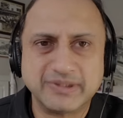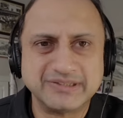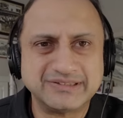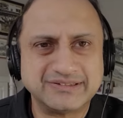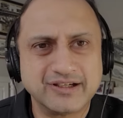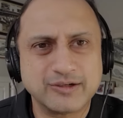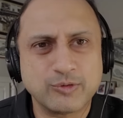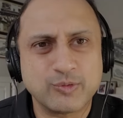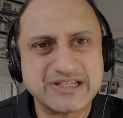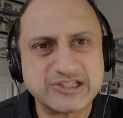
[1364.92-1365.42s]
but
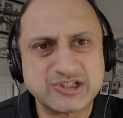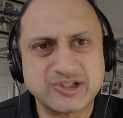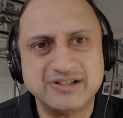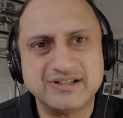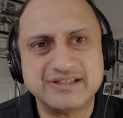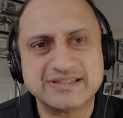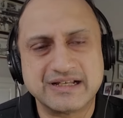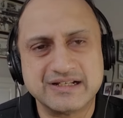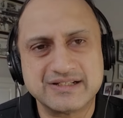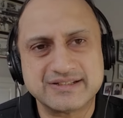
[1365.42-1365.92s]
the question
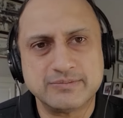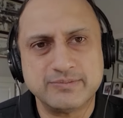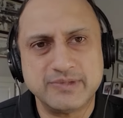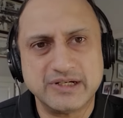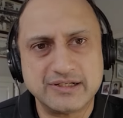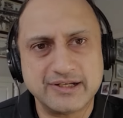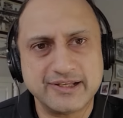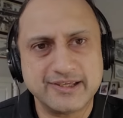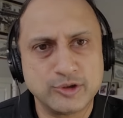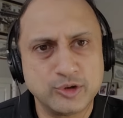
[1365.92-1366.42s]
is
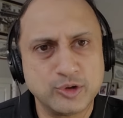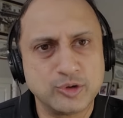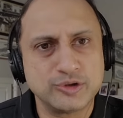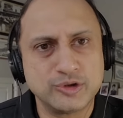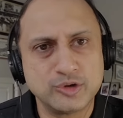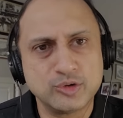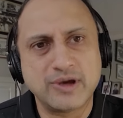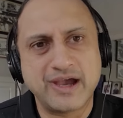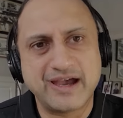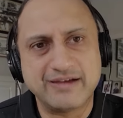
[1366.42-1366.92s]
ultimately, you know,
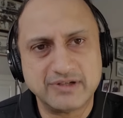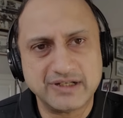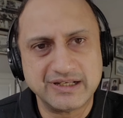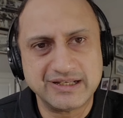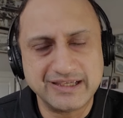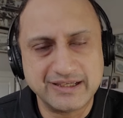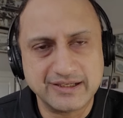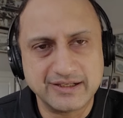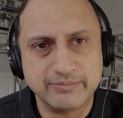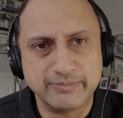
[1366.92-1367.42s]
you have a
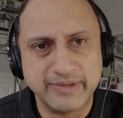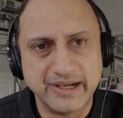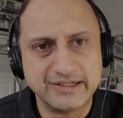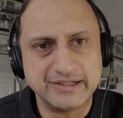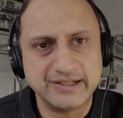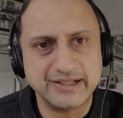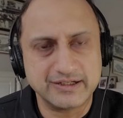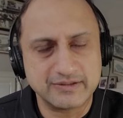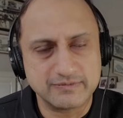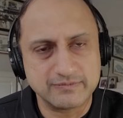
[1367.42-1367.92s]
legal
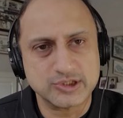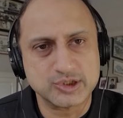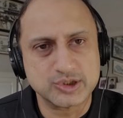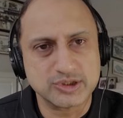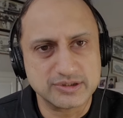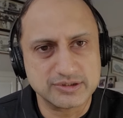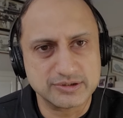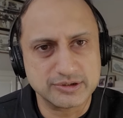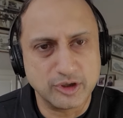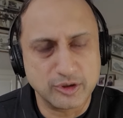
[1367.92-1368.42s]
mandate, which
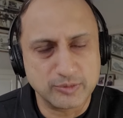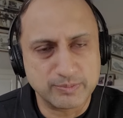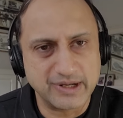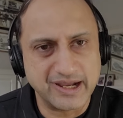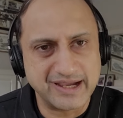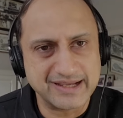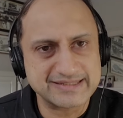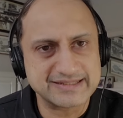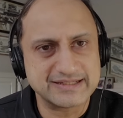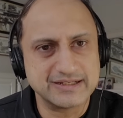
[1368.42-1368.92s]
is your
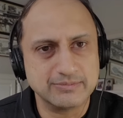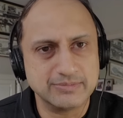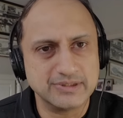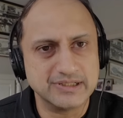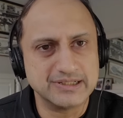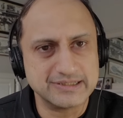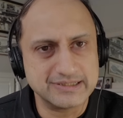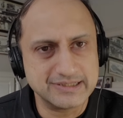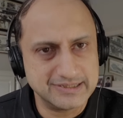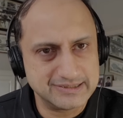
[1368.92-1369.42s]
price
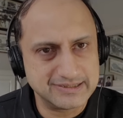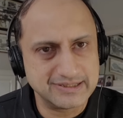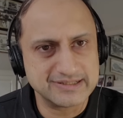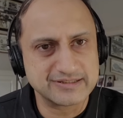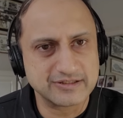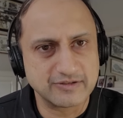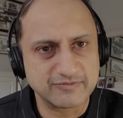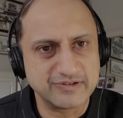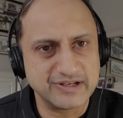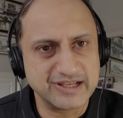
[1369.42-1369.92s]
stability. There is
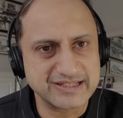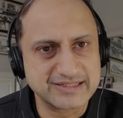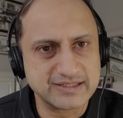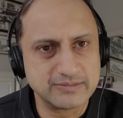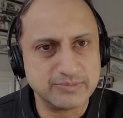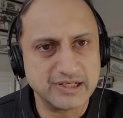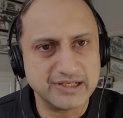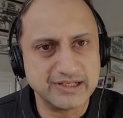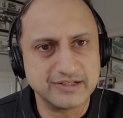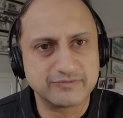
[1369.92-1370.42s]
a
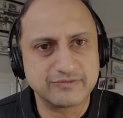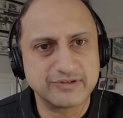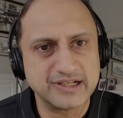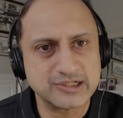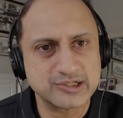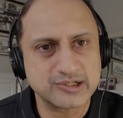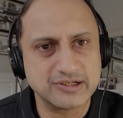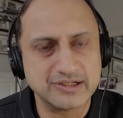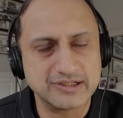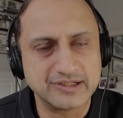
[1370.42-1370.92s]
flexible
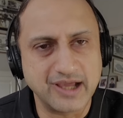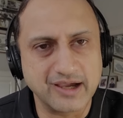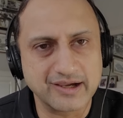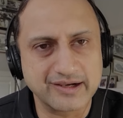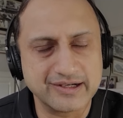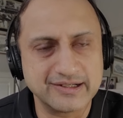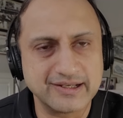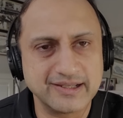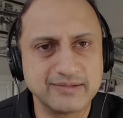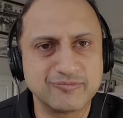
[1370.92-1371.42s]
inflation
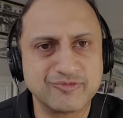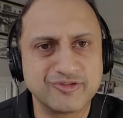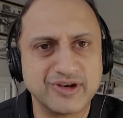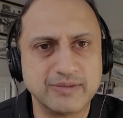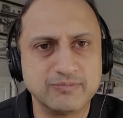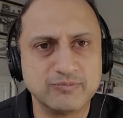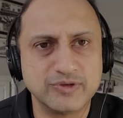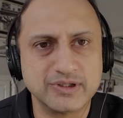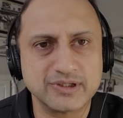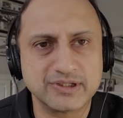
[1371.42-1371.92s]
targeting
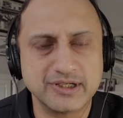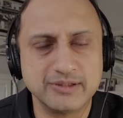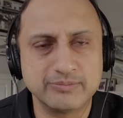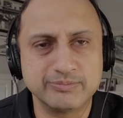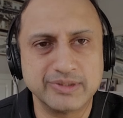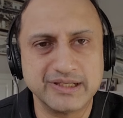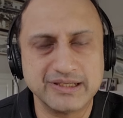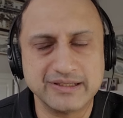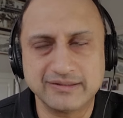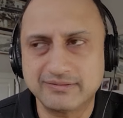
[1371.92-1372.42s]
framework in
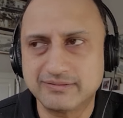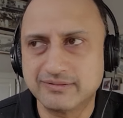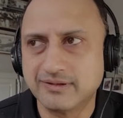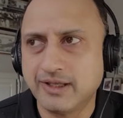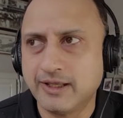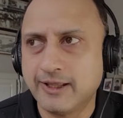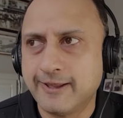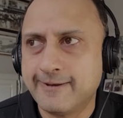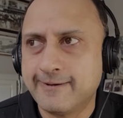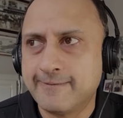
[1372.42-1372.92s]
place.
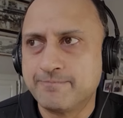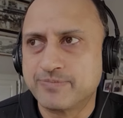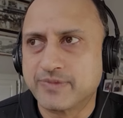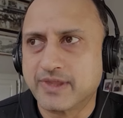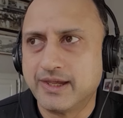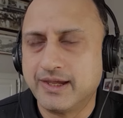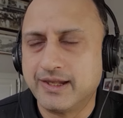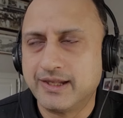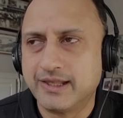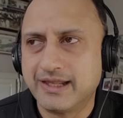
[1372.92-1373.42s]

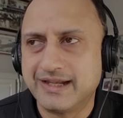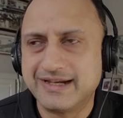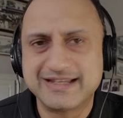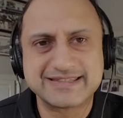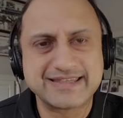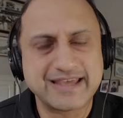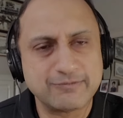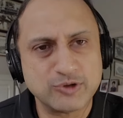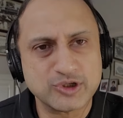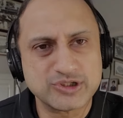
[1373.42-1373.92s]
Uh, and
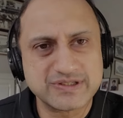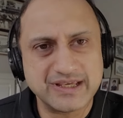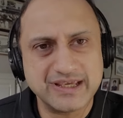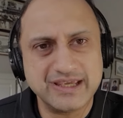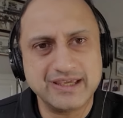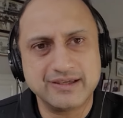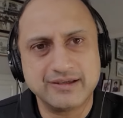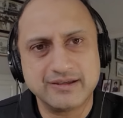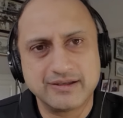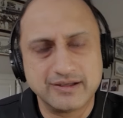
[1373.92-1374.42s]
as I was
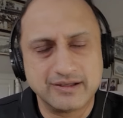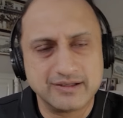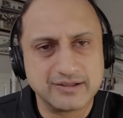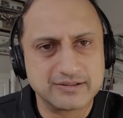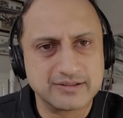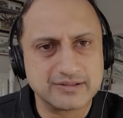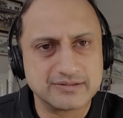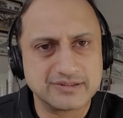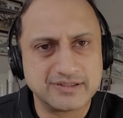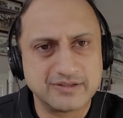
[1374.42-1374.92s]
saying,
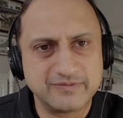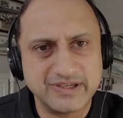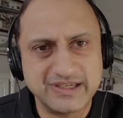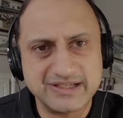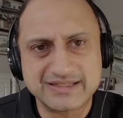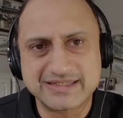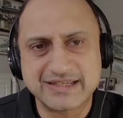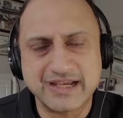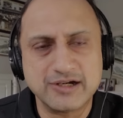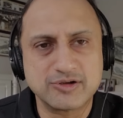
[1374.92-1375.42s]
uh, the way
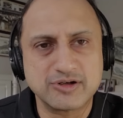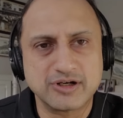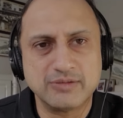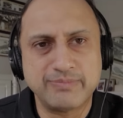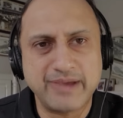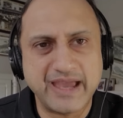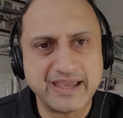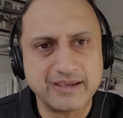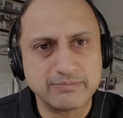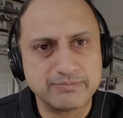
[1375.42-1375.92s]
a central
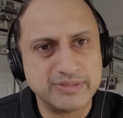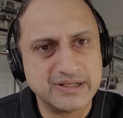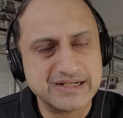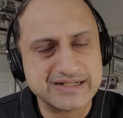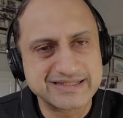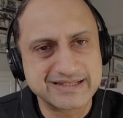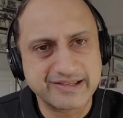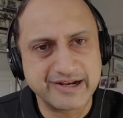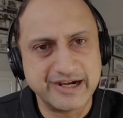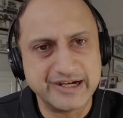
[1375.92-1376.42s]
bank
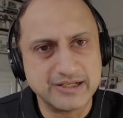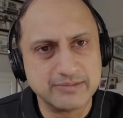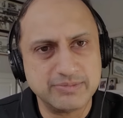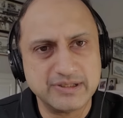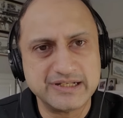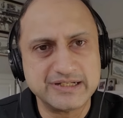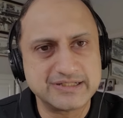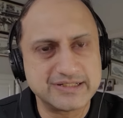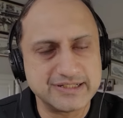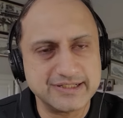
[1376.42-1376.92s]
builds
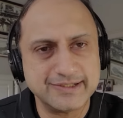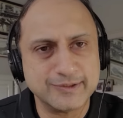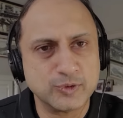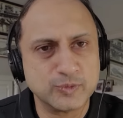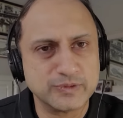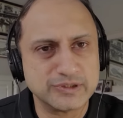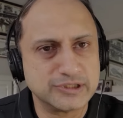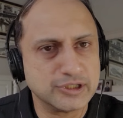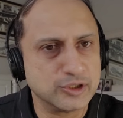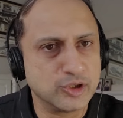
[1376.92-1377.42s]
credibility
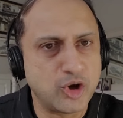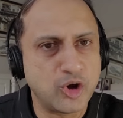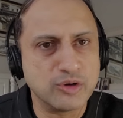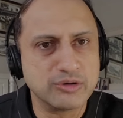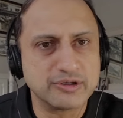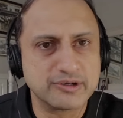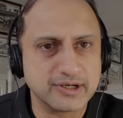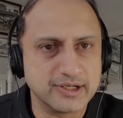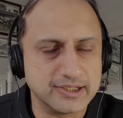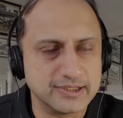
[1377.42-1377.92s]
over the
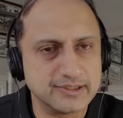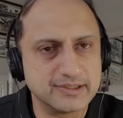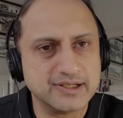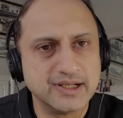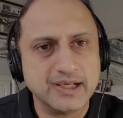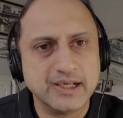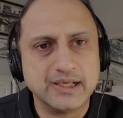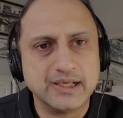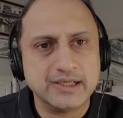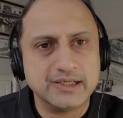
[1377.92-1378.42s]
long run
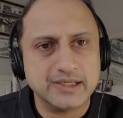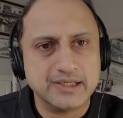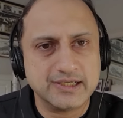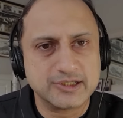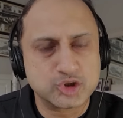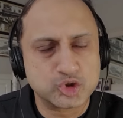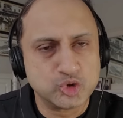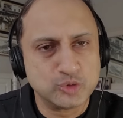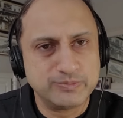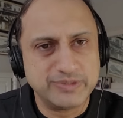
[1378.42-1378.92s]

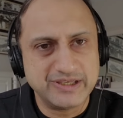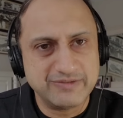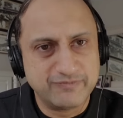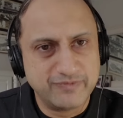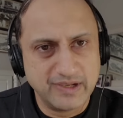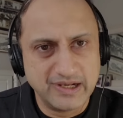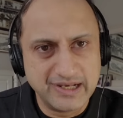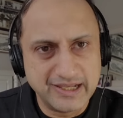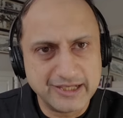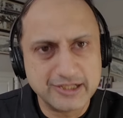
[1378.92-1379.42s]
is to be
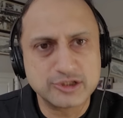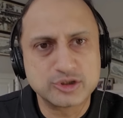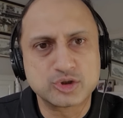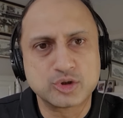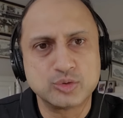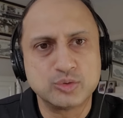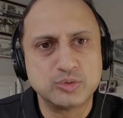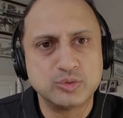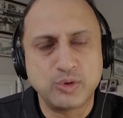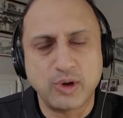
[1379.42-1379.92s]
willing
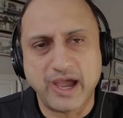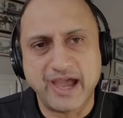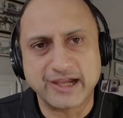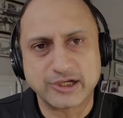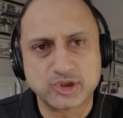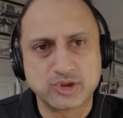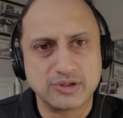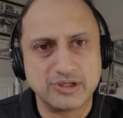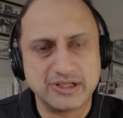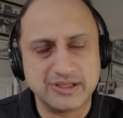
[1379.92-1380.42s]
to
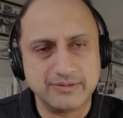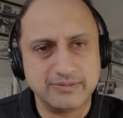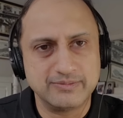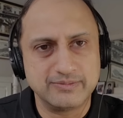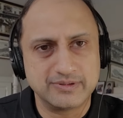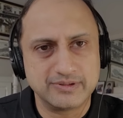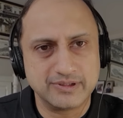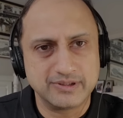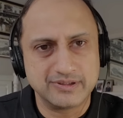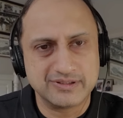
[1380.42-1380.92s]

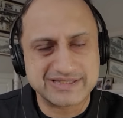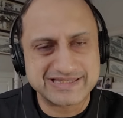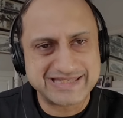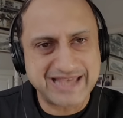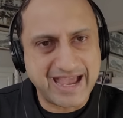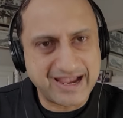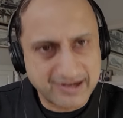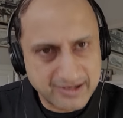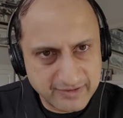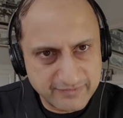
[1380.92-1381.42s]
actually uh,
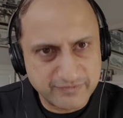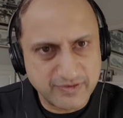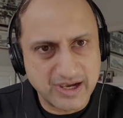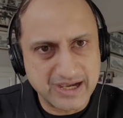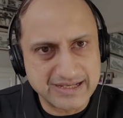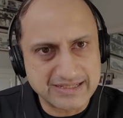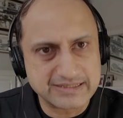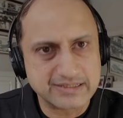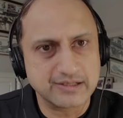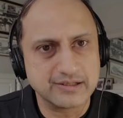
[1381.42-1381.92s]

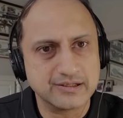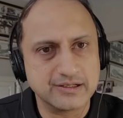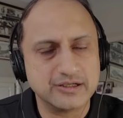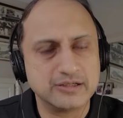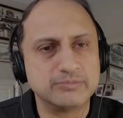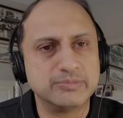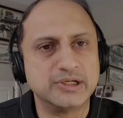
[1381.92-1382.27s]
sacrifice a little